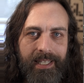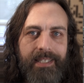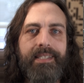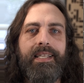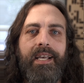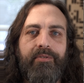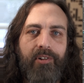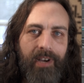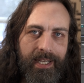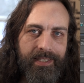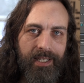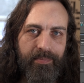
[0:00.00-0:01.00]
is that I've
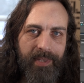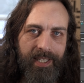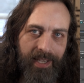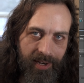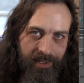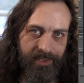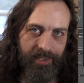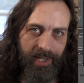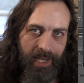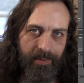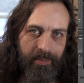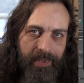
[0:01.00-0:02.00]
cranked up the character
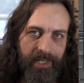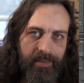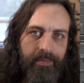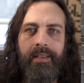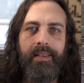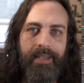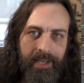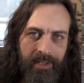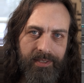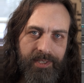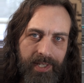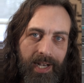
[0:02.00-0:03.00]
knob a bit. The
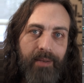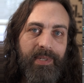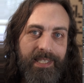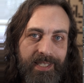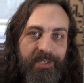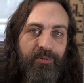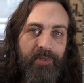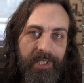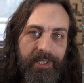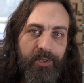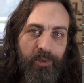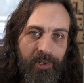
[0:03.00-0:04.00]
character knob is this
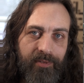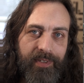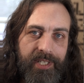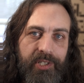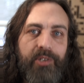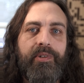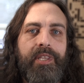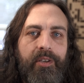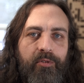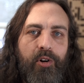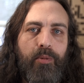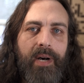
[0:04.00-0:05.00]
really cool feature within
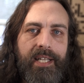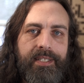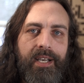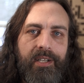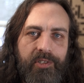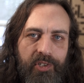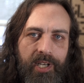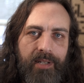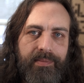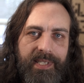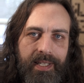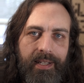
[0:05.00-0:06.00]
Robot Dog
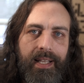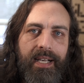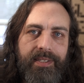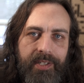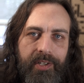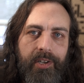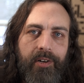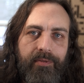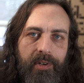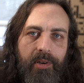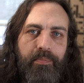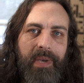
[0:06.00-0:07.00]
Drums that allows you to go
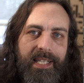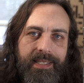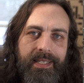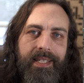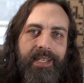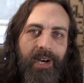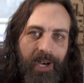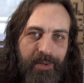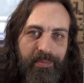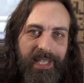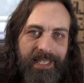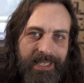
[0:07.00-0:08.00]
from a basically
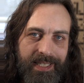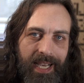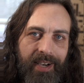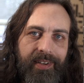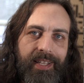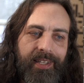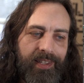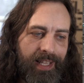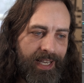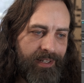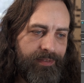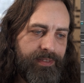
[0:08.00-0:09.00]
unmixed sound on the
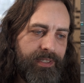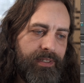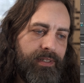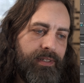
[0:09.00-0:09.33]
left